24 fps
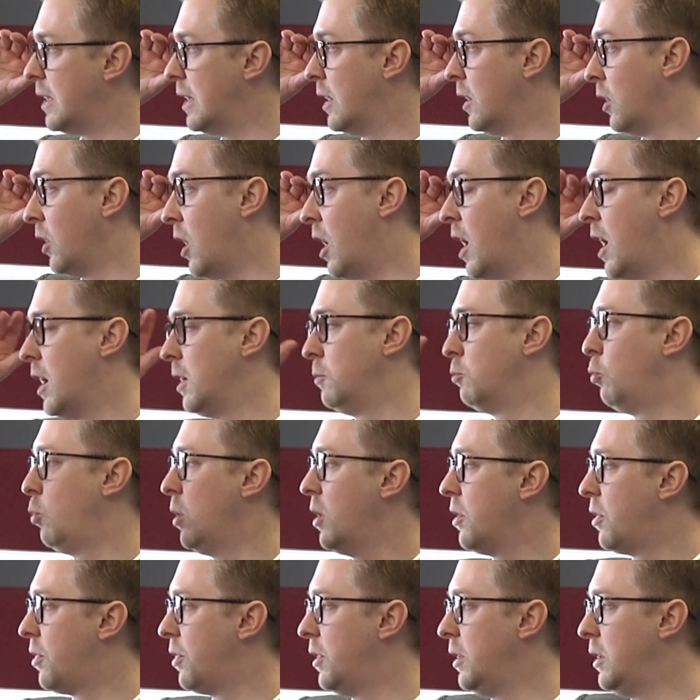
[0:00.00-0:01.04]
in line
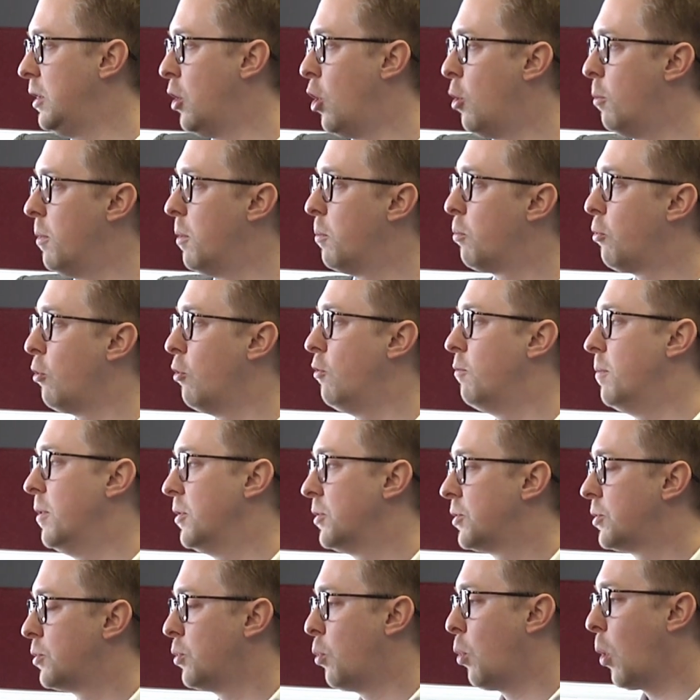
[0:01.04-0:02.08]
with the home improvement
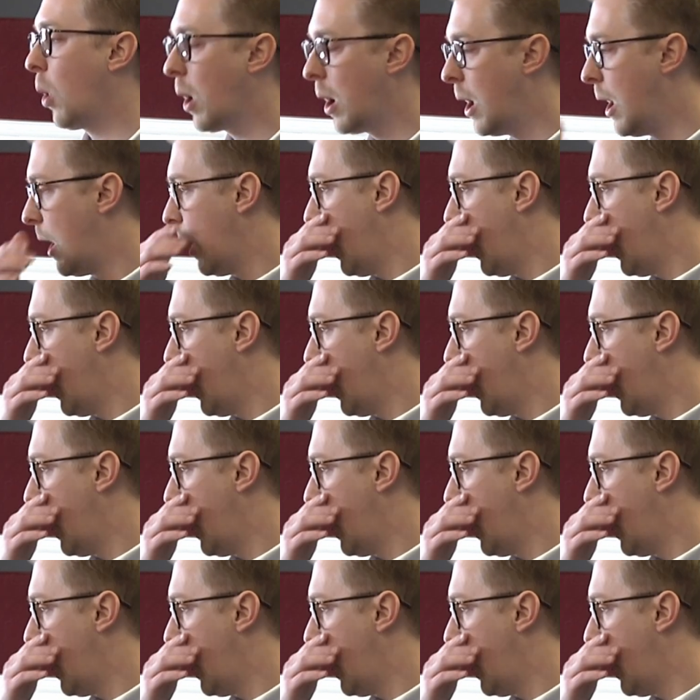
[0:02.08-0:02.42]
store.